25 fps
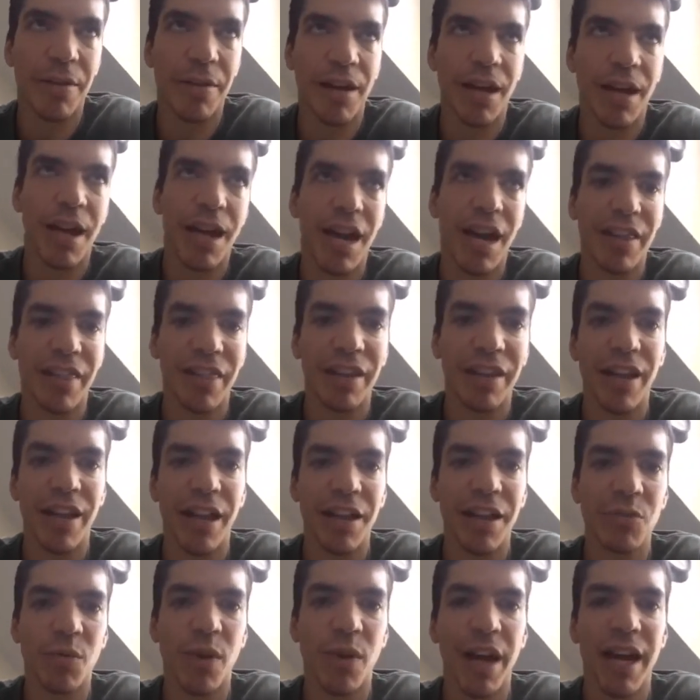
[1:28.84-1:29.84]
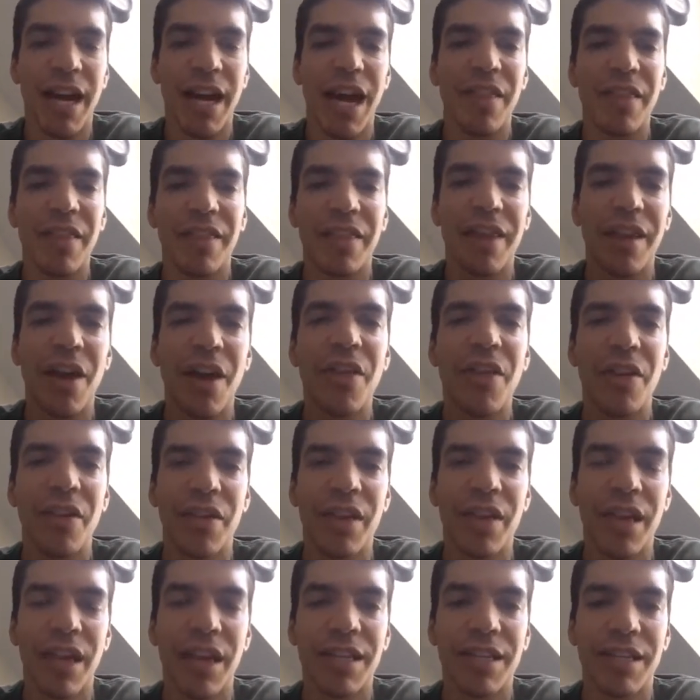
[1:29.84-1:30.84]
I think that's why. And the other
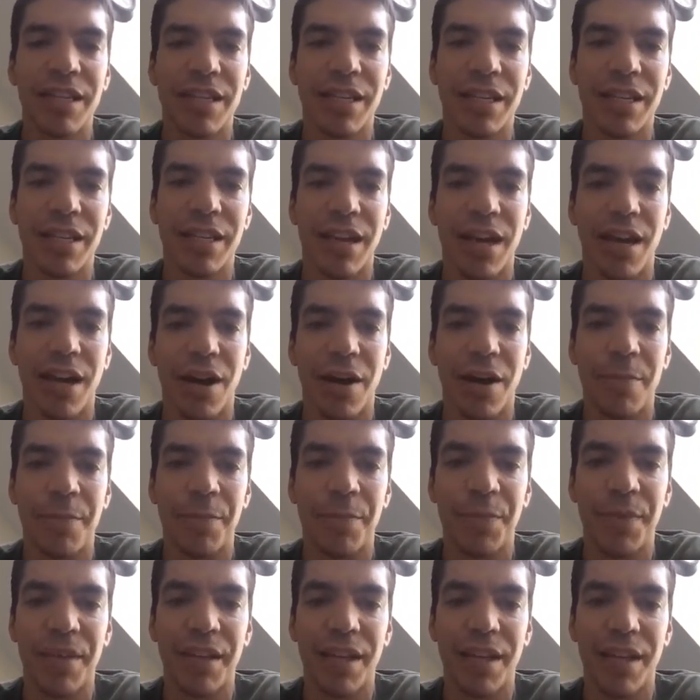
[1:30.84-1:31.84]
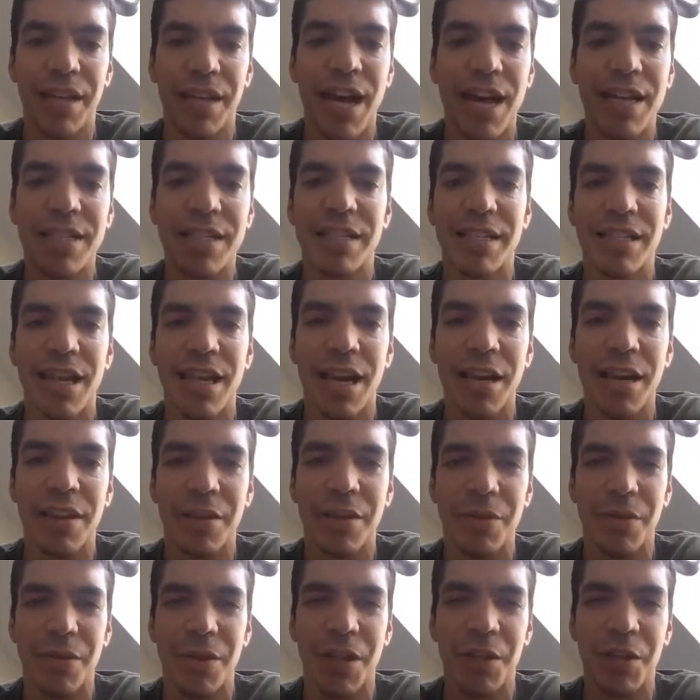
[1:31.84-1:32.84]
thing is, yes,
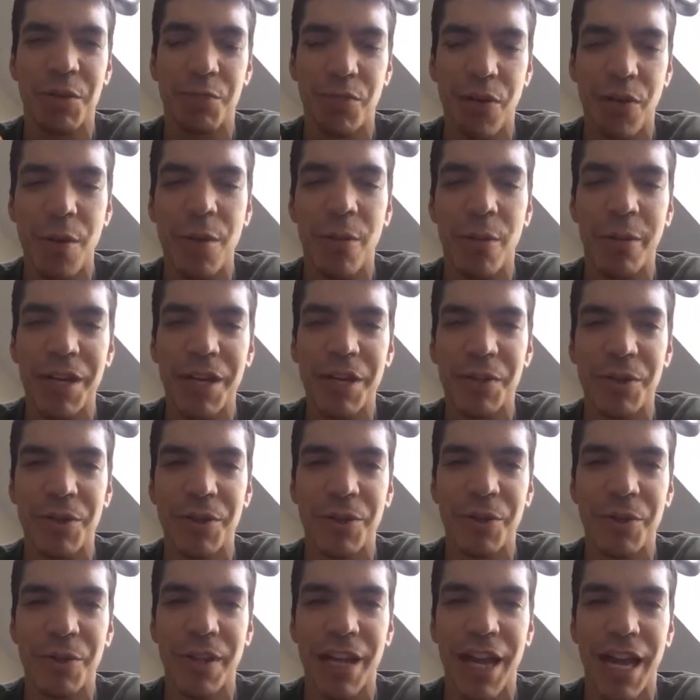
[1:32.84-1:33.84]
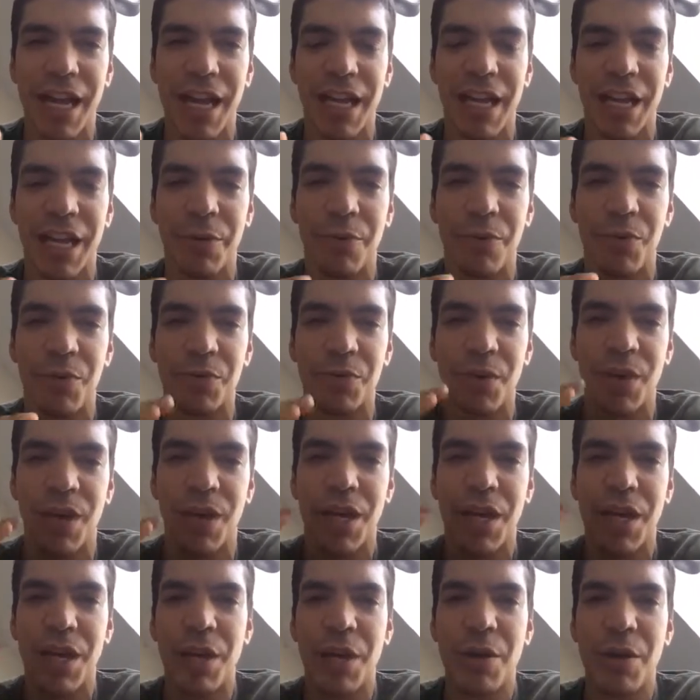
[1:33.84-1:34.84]
it's probably true that it was
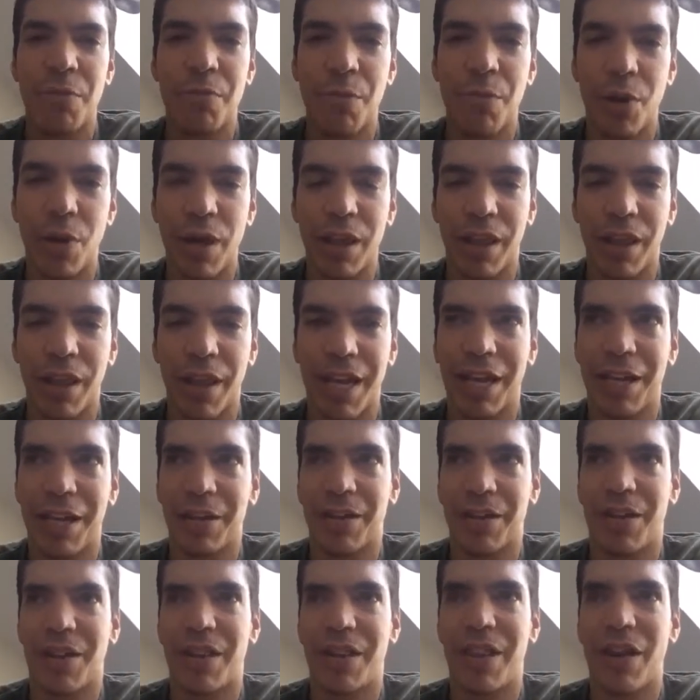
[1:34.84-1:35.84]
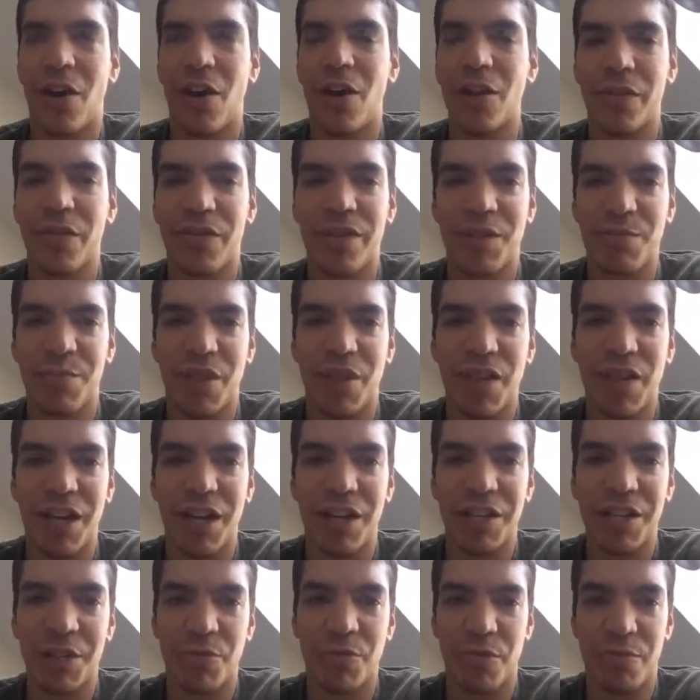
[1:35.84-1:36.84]
like all of these
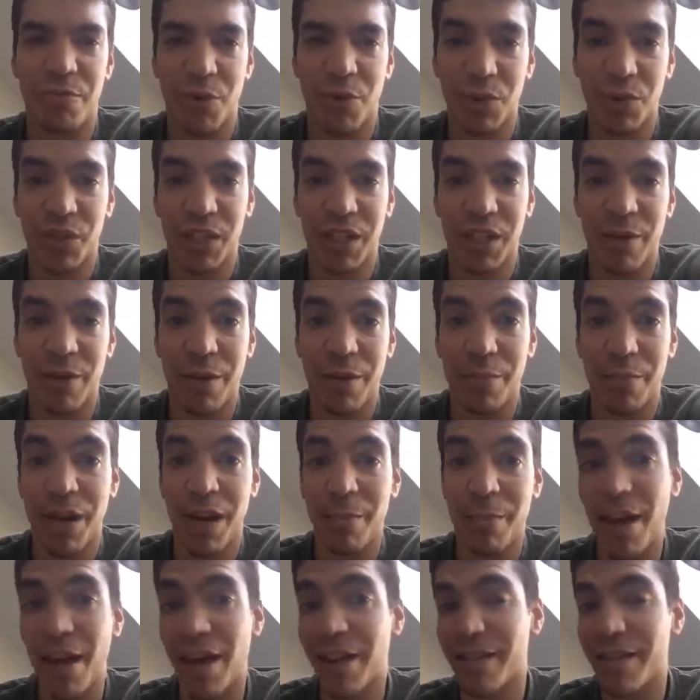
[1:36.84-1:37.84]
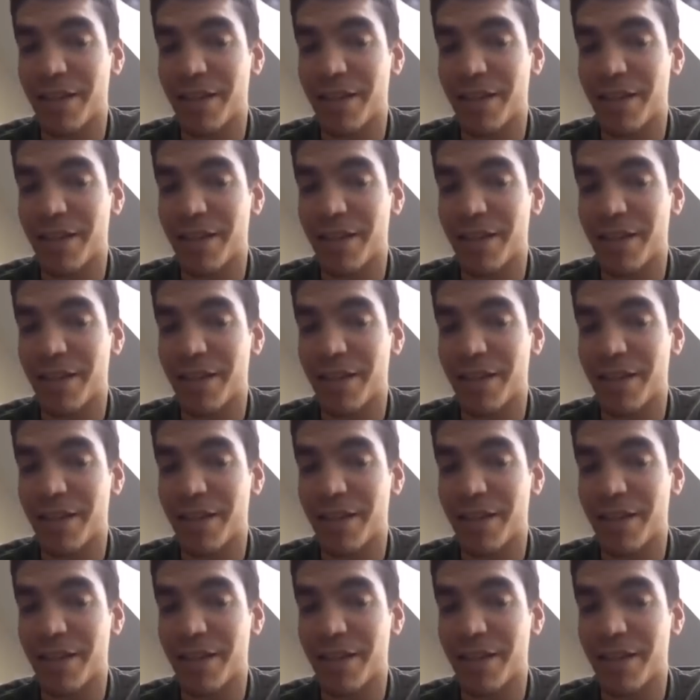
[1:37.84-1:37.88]
mythologies were mostly written by men.